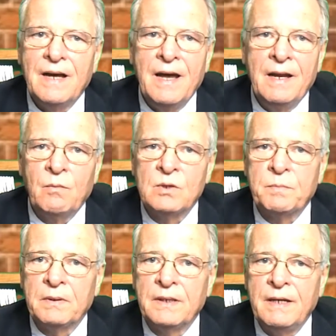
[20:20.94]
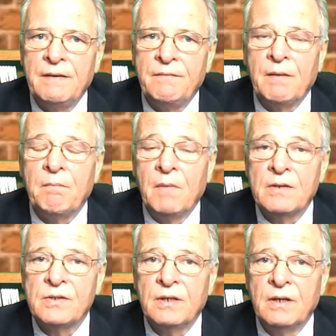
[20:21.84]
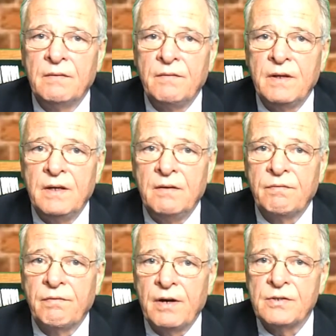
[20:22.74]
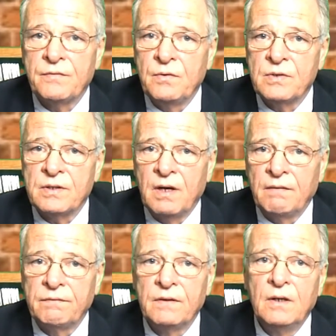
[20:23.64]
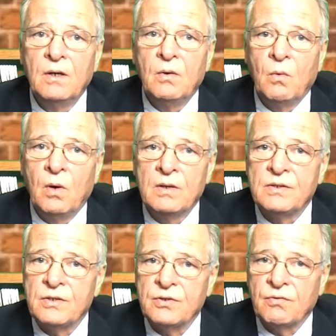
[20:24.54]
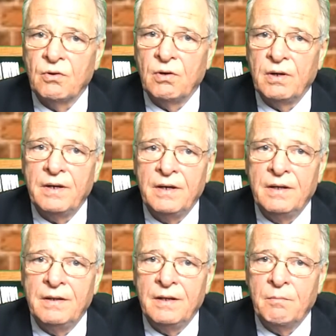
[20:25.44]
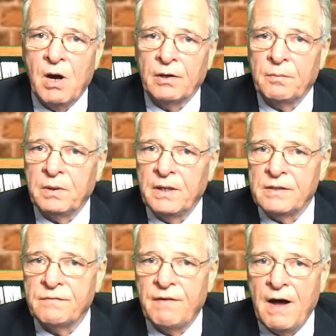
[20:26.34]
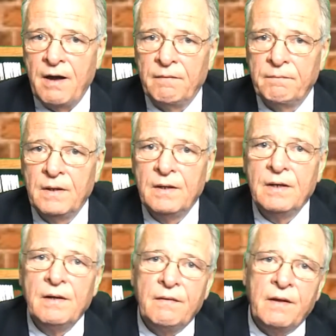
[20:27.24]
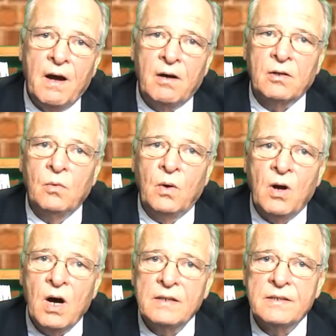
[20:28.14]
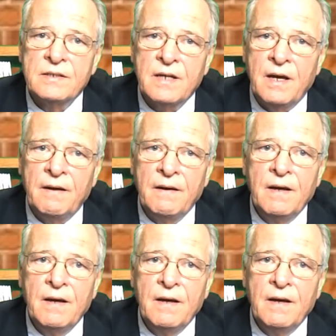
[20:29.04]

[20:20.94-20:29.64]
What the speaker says: and it was believed that much of the fresh foodstuff was destroyed in the marketplace fire. The article went on to say